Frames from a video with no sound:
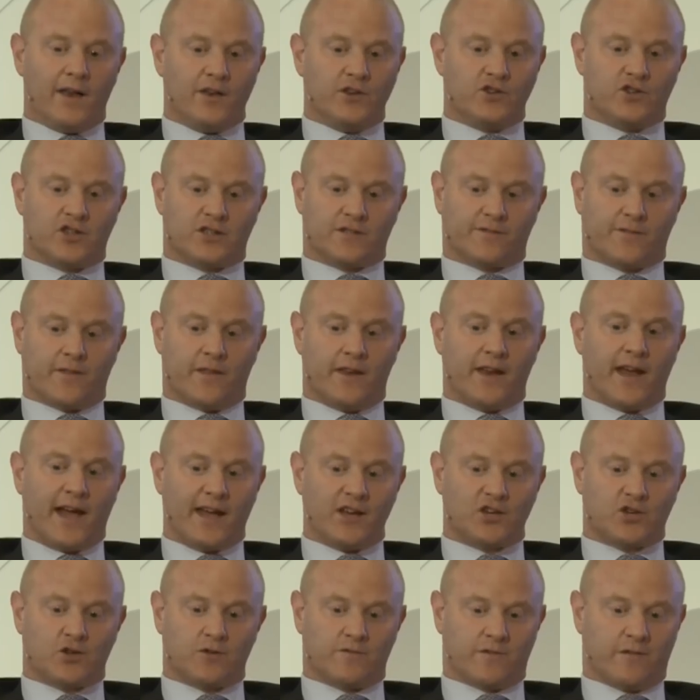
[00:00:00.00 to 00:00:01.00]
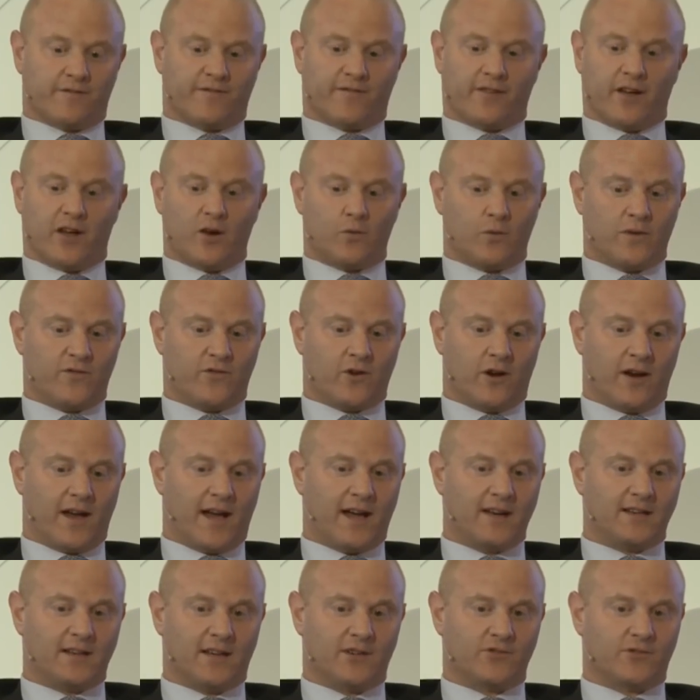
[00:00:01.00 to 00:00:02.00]
just for the nature of the float, we've got
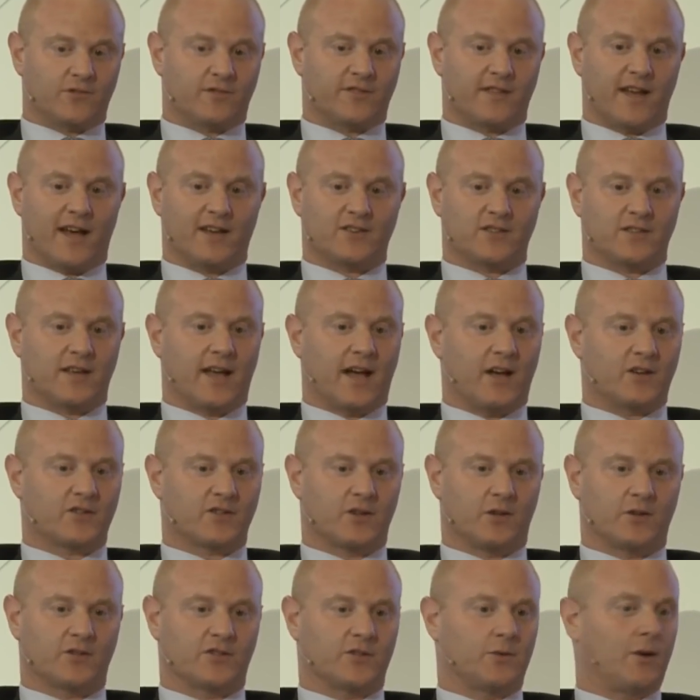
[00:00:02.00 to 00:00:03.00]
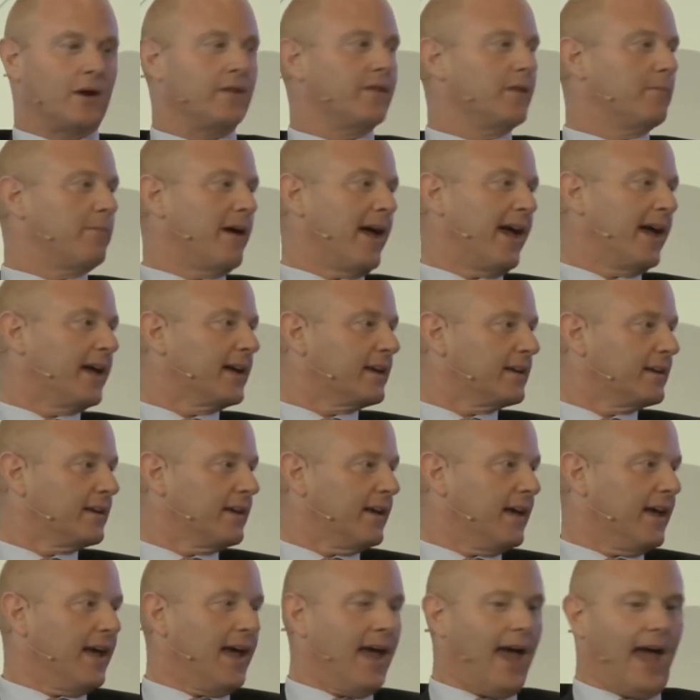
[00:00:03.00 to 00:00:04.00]
800,000 households who own the bank
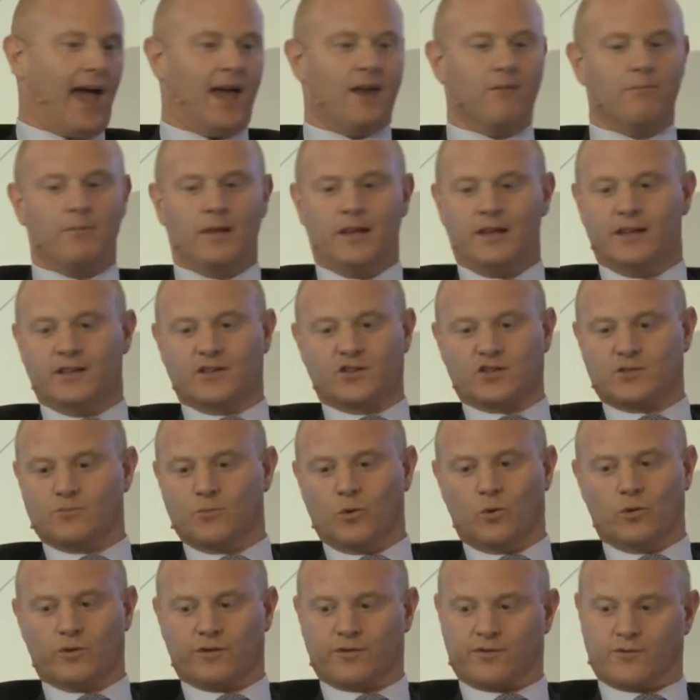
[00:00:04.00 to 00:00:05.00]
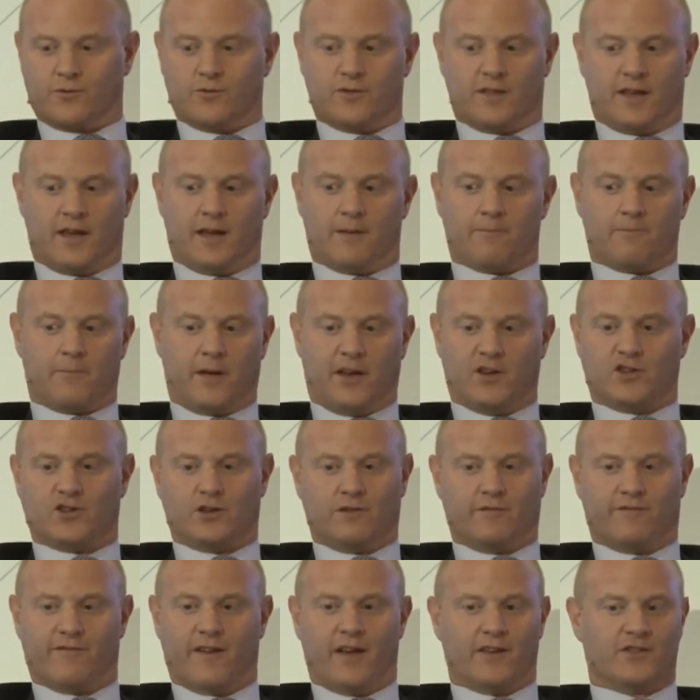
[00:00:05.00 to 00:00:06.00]
and millions more through their
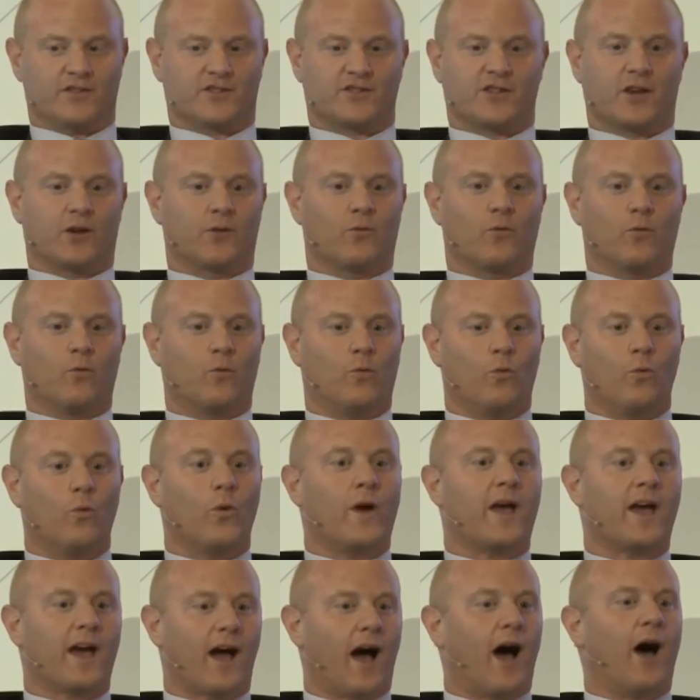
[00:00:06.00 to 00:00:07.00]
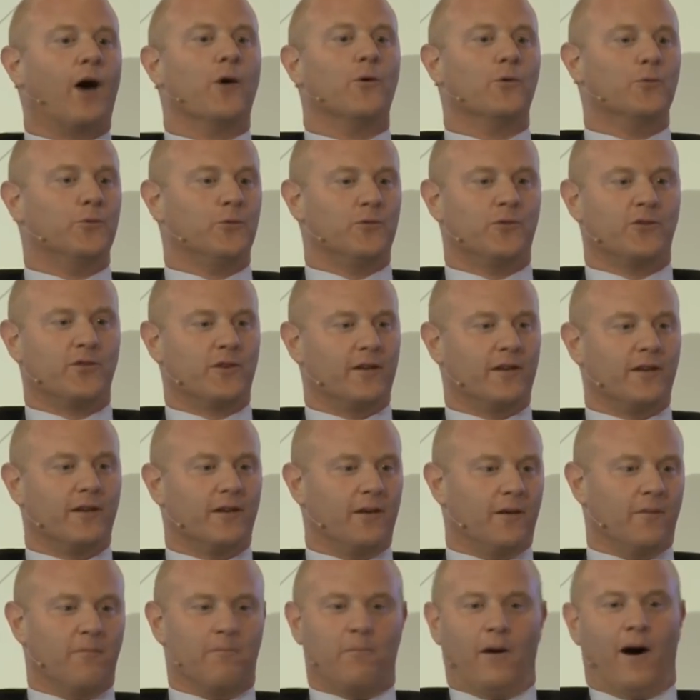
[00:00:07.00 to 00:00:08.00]
pension funds. So we're owned
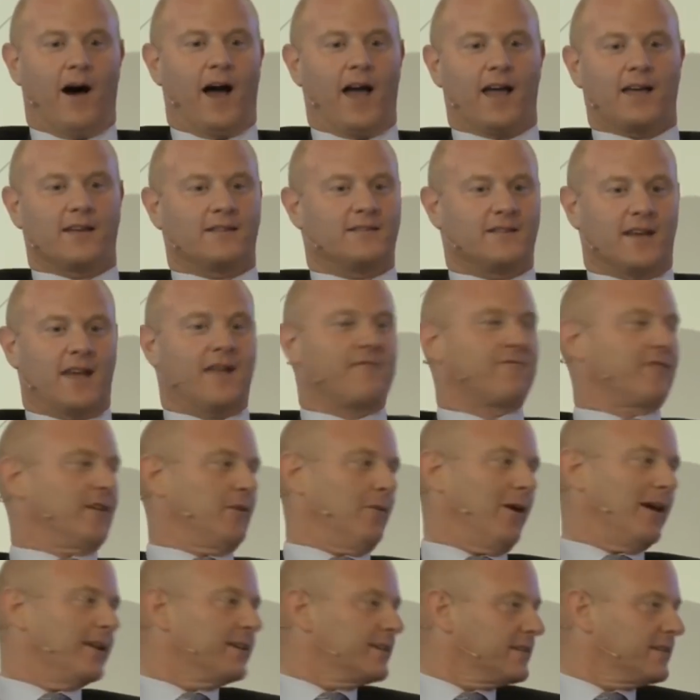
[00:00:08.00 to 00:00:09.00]
by everyone.